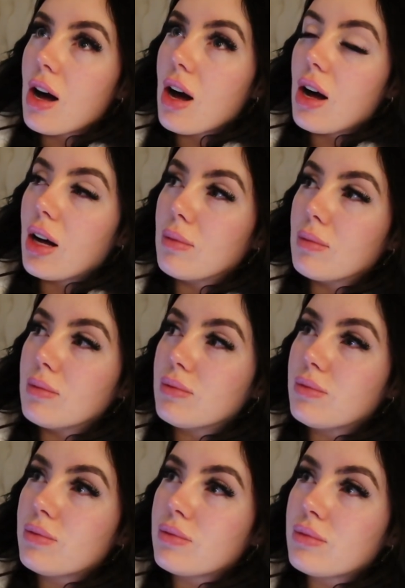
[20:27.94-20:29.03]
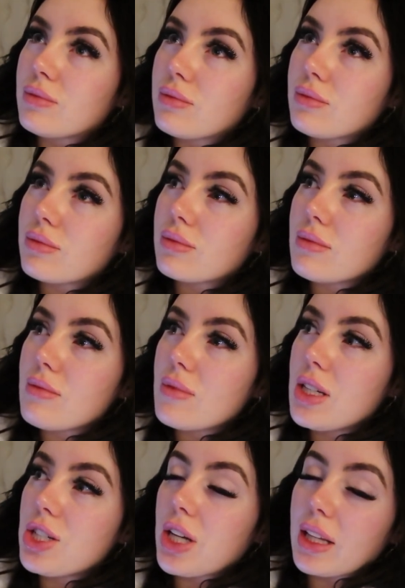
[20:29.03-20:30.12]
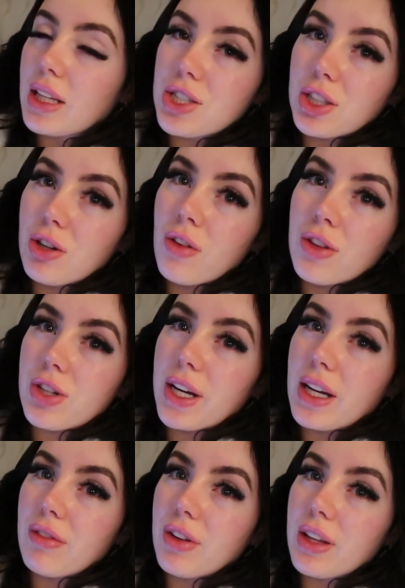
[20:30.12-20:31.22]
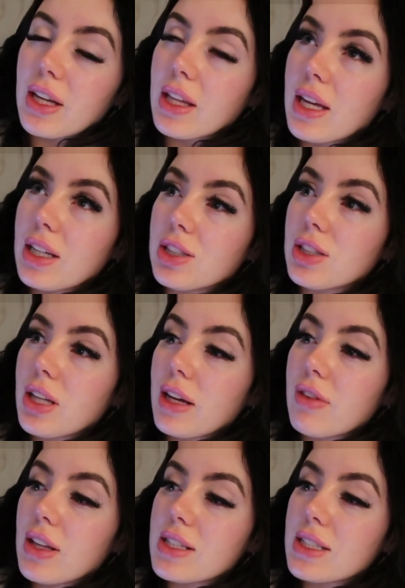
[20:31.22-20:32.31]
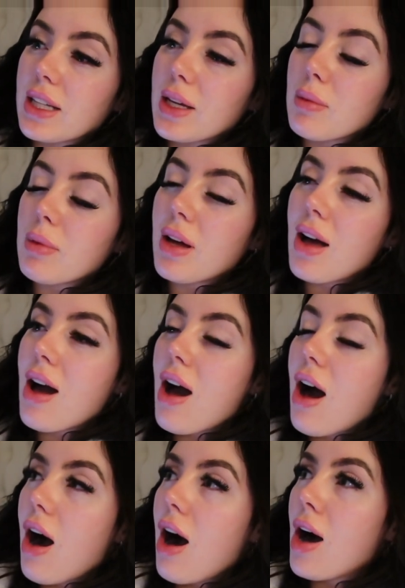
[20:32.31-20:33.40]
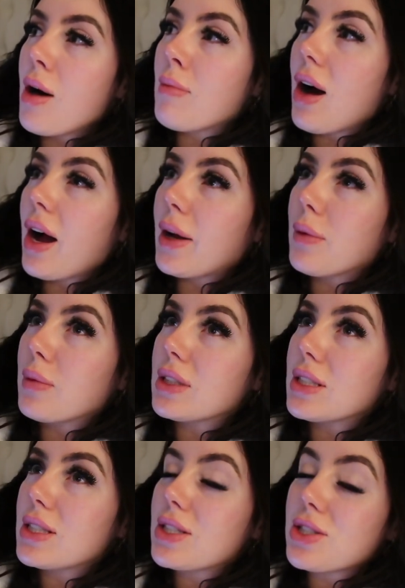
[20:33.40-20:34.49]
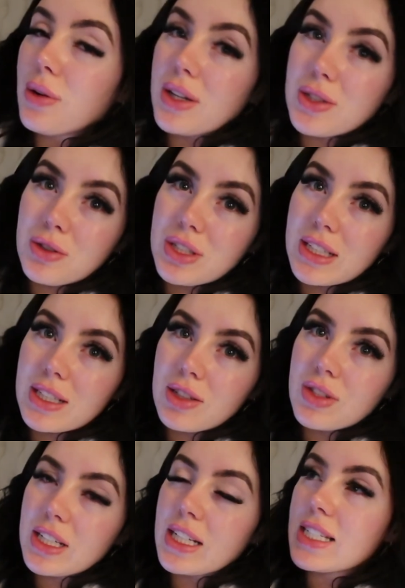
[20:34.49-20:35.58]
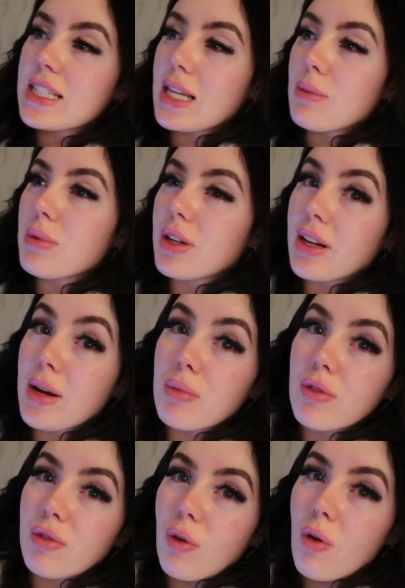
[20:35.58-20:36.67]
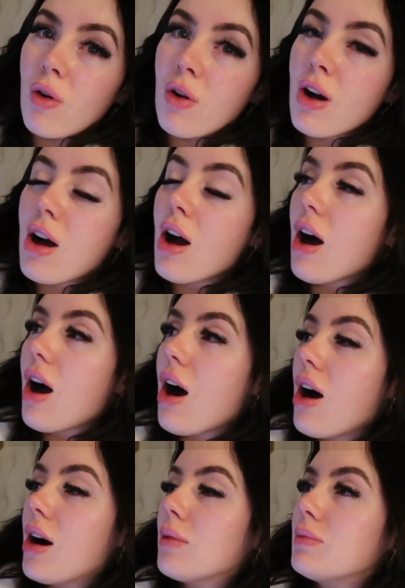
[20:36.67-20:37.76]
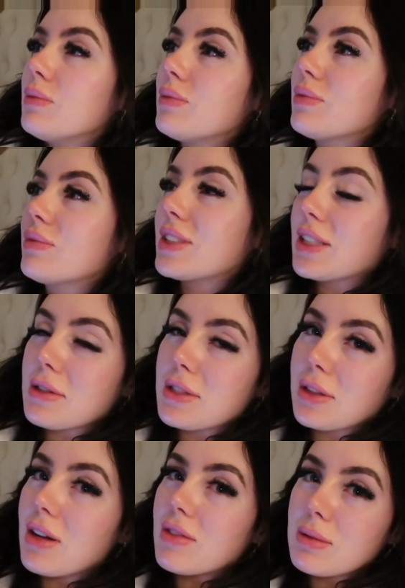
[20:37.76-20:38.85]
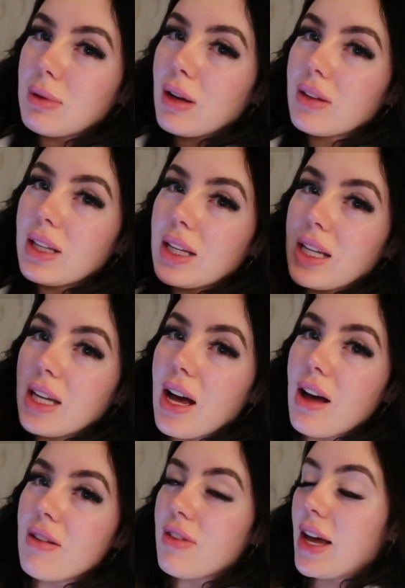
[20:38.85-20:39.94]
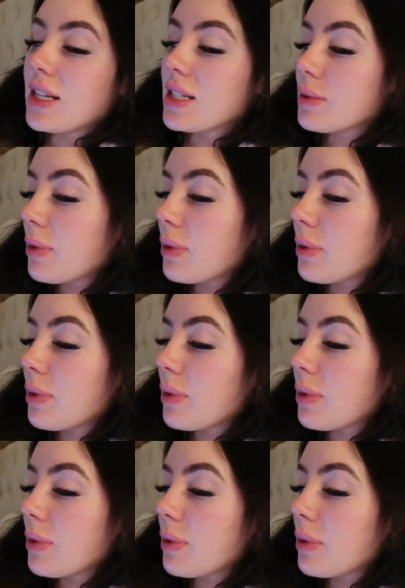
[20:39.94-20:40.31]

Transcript: um, checked that she got on the train and everything and then like fell asleep um, I was so exhausted because obviously I didn't sleep the night before um, because I was so nervous about the event.